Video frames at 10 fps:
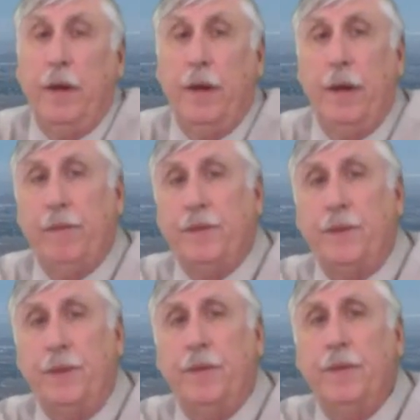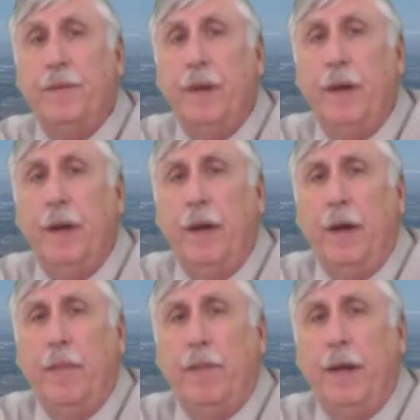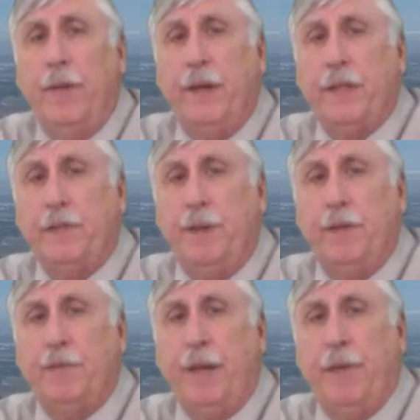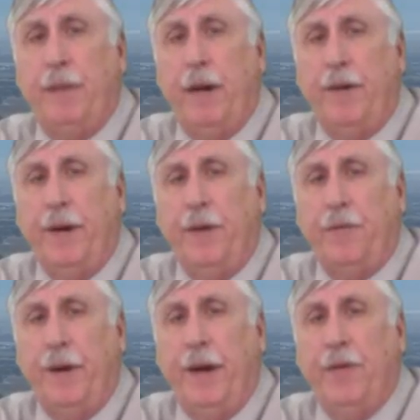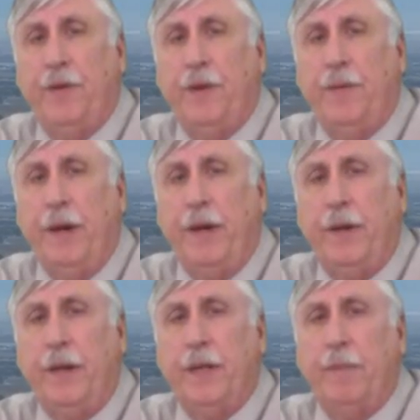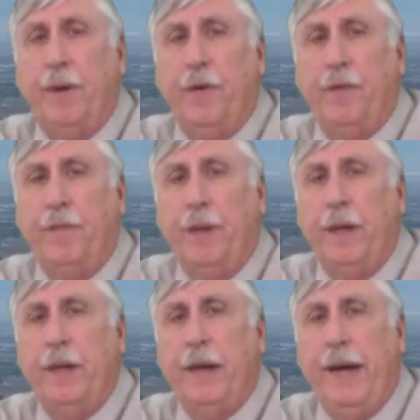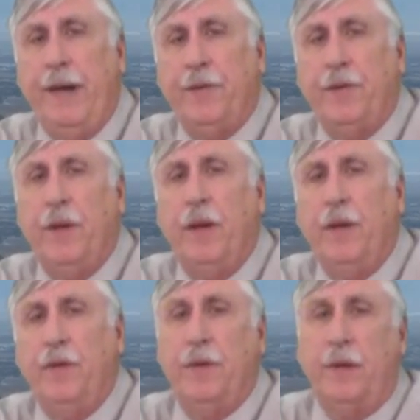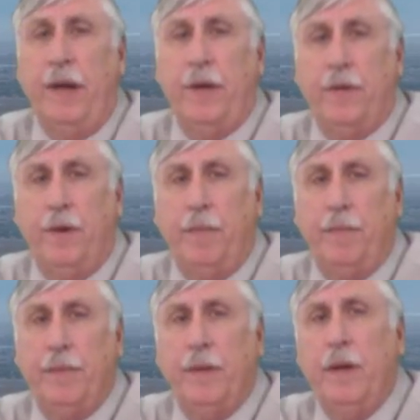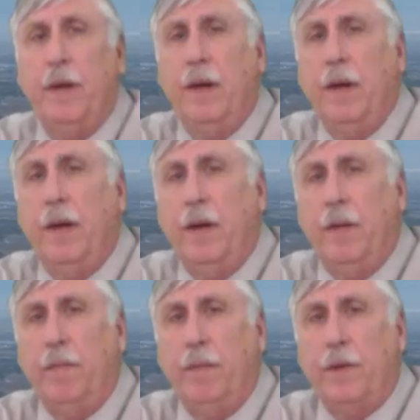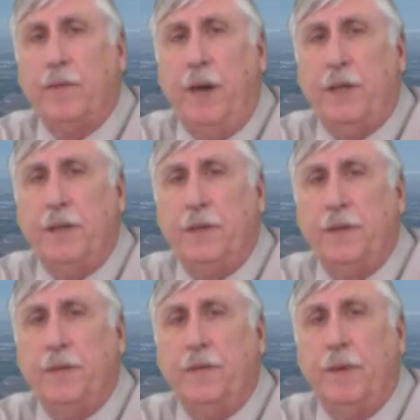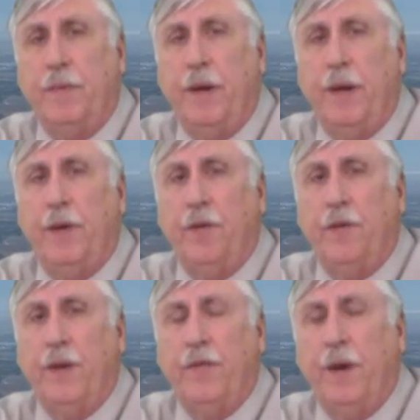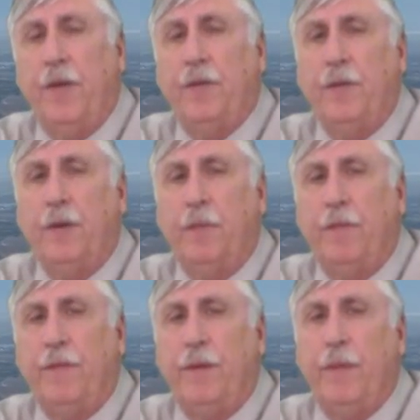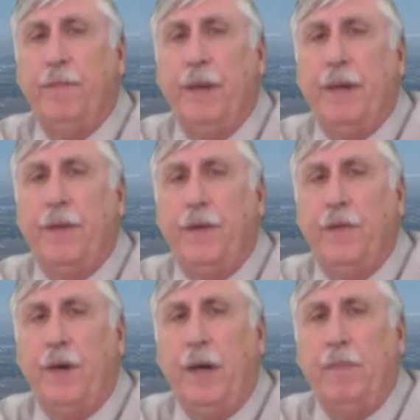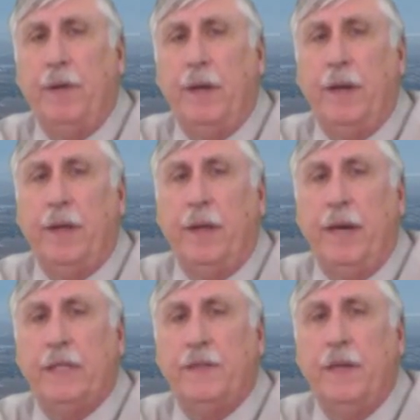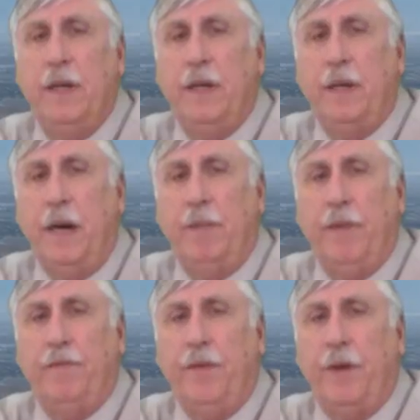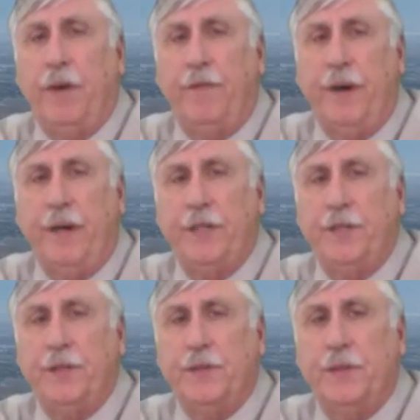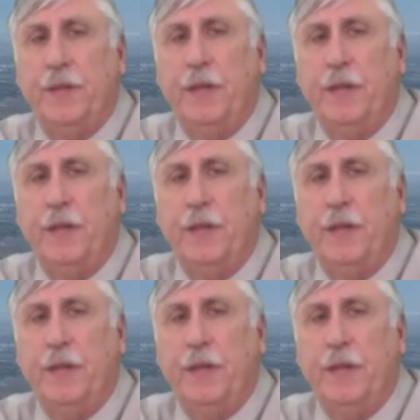And that was true. Many questions posed by the moderators were asked in a way to get the person being asked to attack Trump. Most watchers were wanting to see if Carson could perform better this time than on the last time on foreign affairs issues.